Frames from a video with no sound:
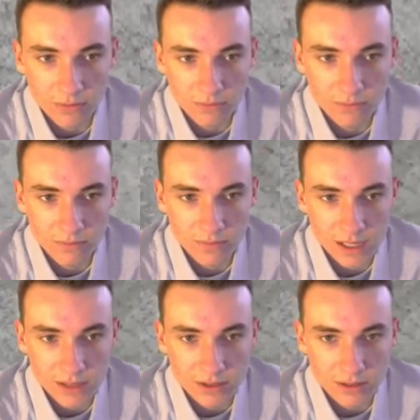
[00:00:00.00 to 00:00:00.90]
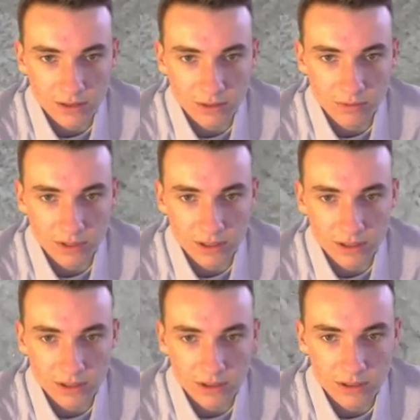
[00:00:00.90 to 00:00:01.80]
oh, actually it looks pretty
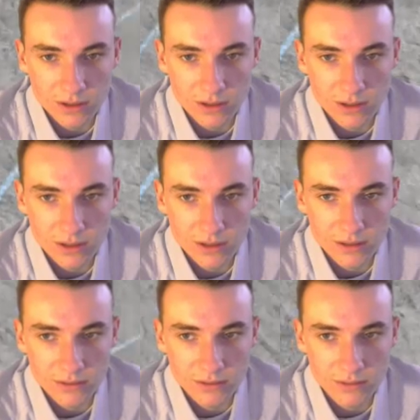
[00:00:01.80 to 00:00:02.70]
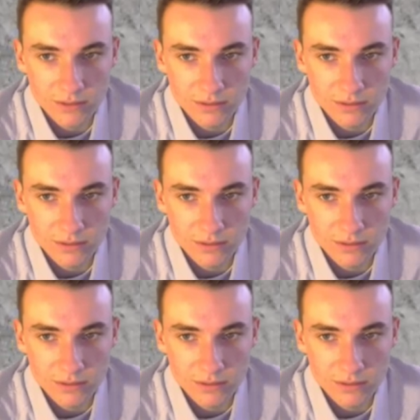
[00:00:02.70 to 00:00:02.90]
good.